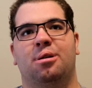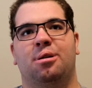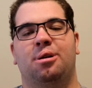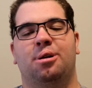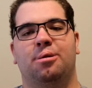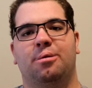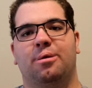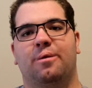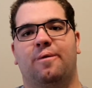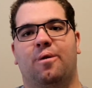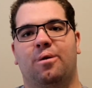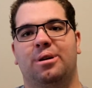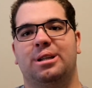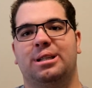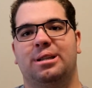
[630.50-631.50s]
Gewer
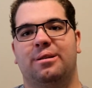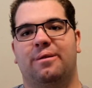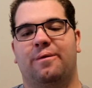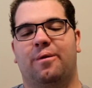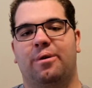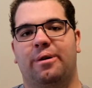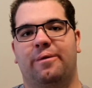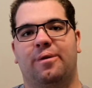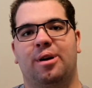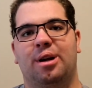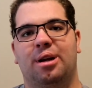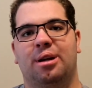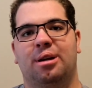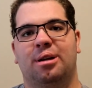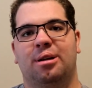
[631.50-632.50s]
43?
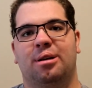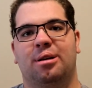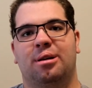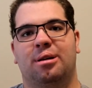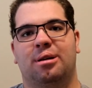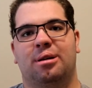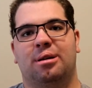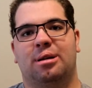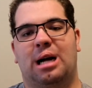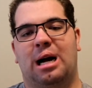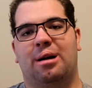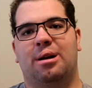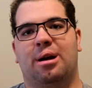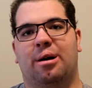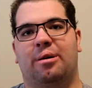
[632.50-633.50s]
I
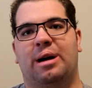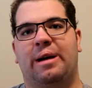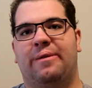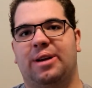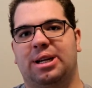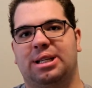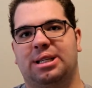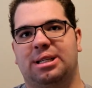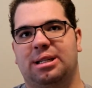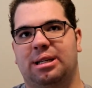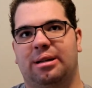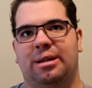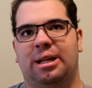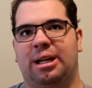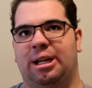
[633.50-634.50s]
don't know. I think it's
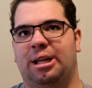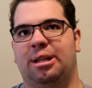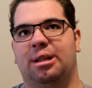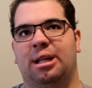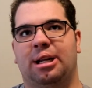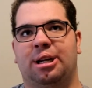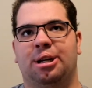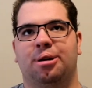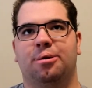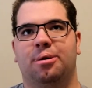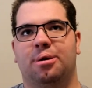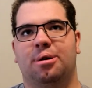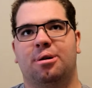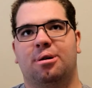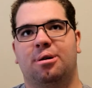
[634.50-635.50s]
the
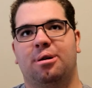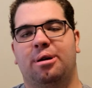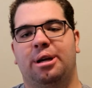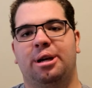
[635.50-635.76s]
Gewer.